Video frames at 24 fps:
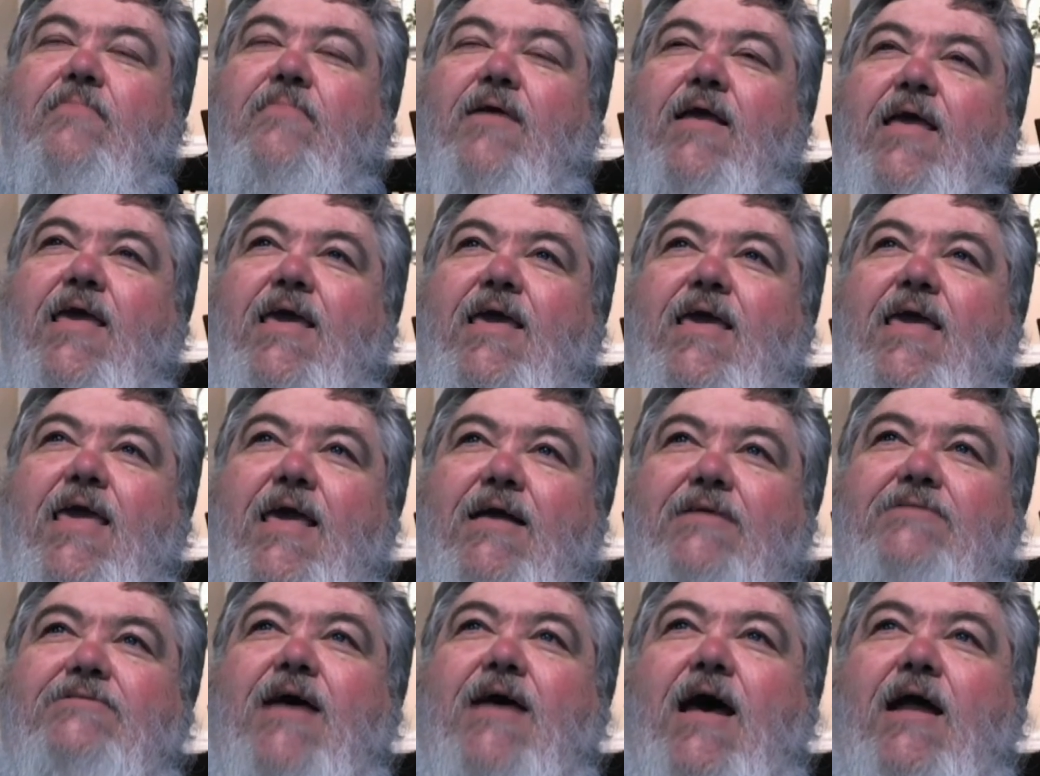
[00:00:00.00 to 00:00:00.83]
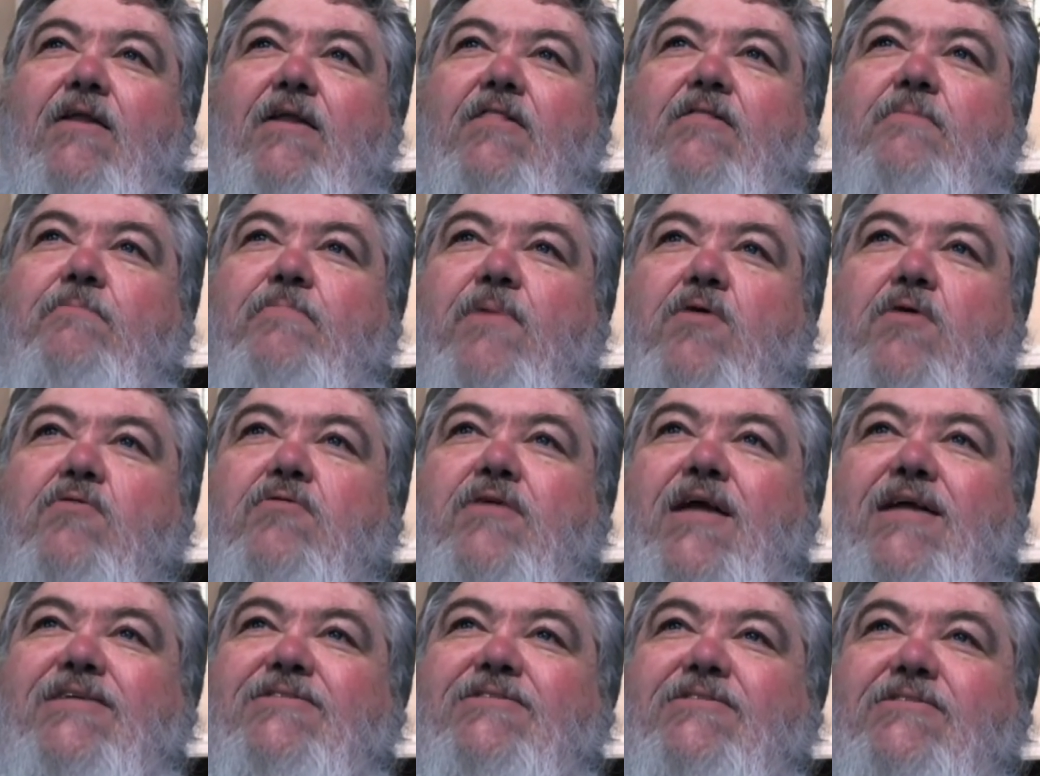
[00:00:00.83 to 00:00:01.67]
he gets out of the boat
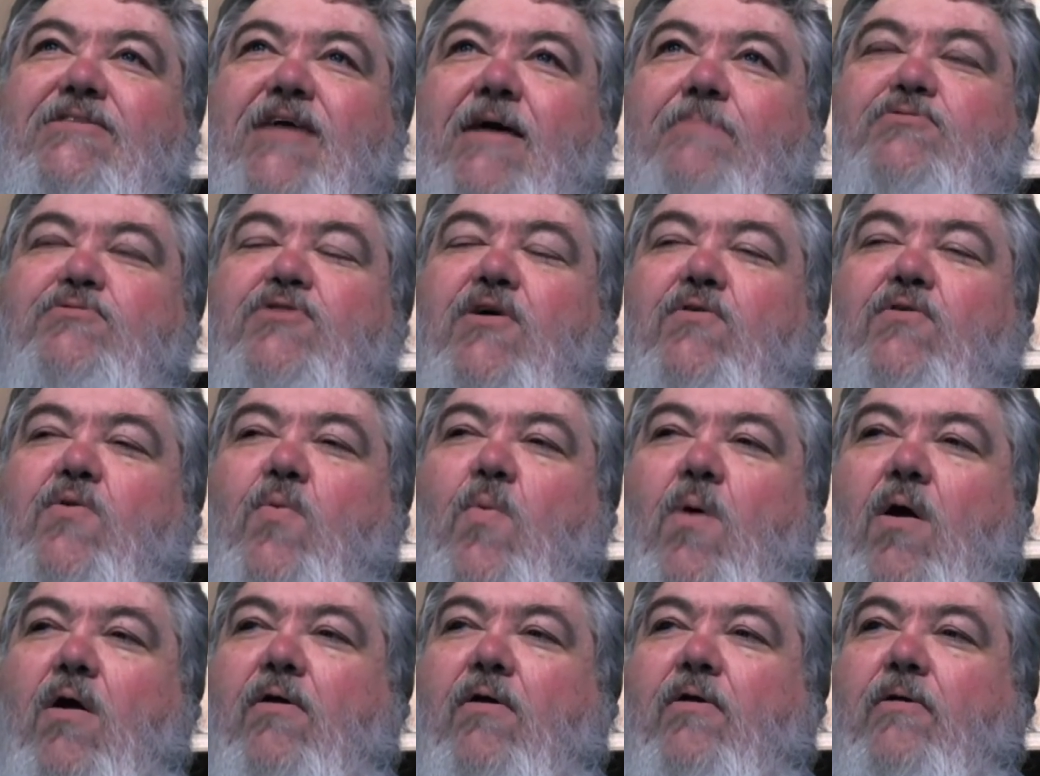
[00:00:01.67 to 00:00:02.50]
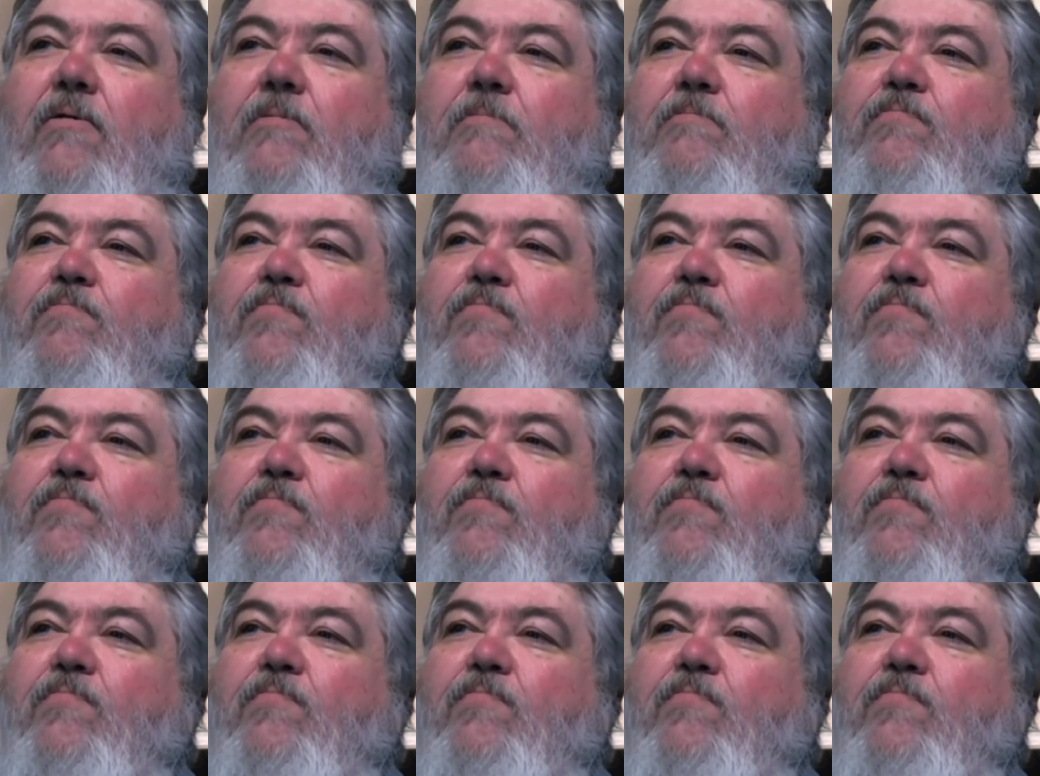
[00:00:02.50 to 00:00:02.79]
and steps on the water.